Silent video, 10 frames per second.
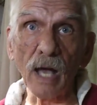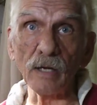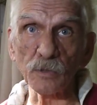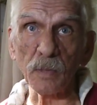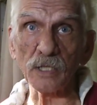
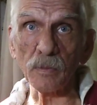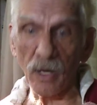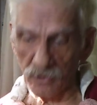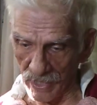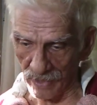spend
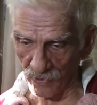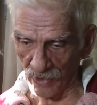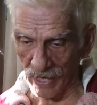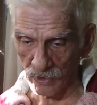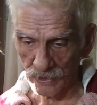about
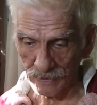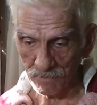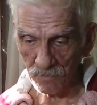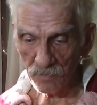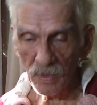10,000.
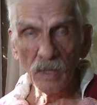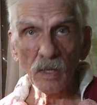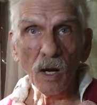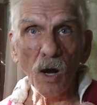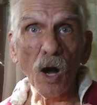
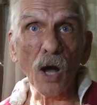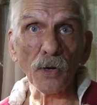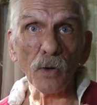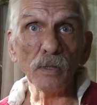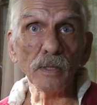
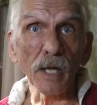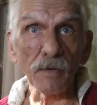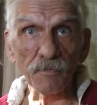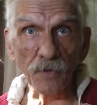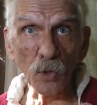Auto
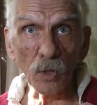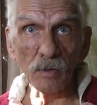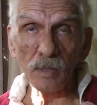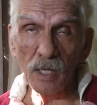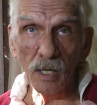and fuel,
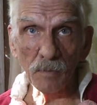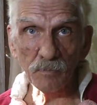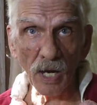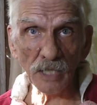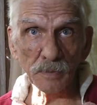
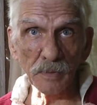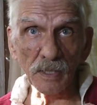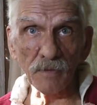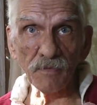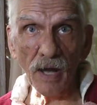
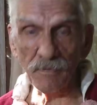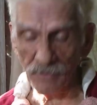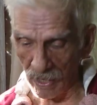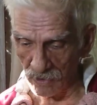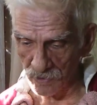approximately
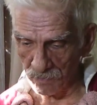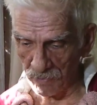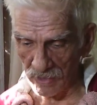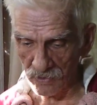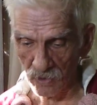5,000
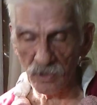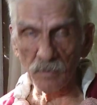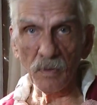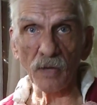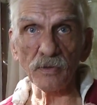pesos a
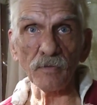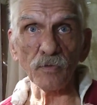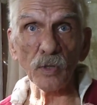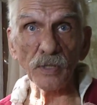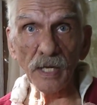month. If
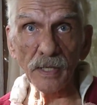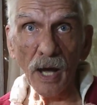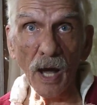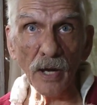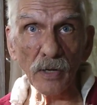you need a
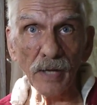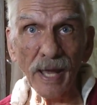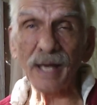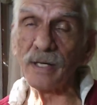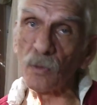hired
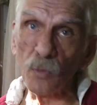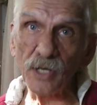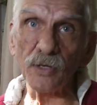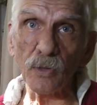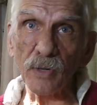hand, and we
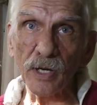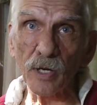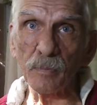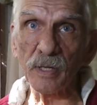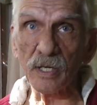do
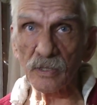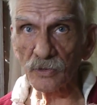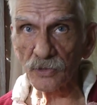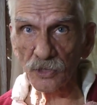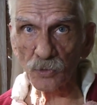here because
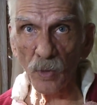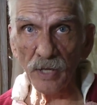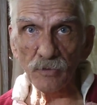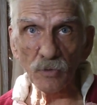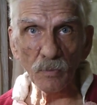there's just
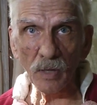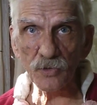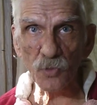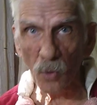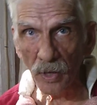way too
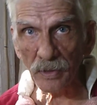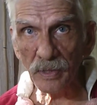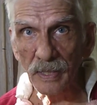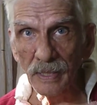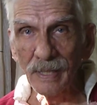much work,
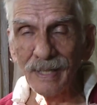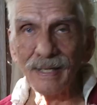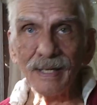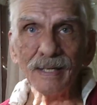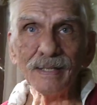
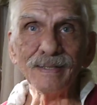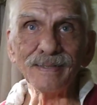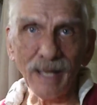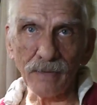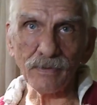
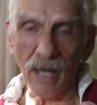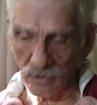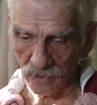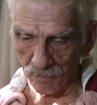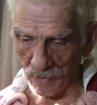
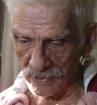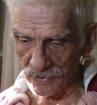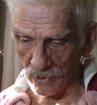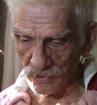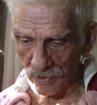10,000
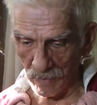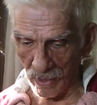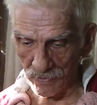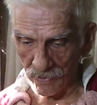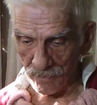pesos a
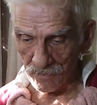month.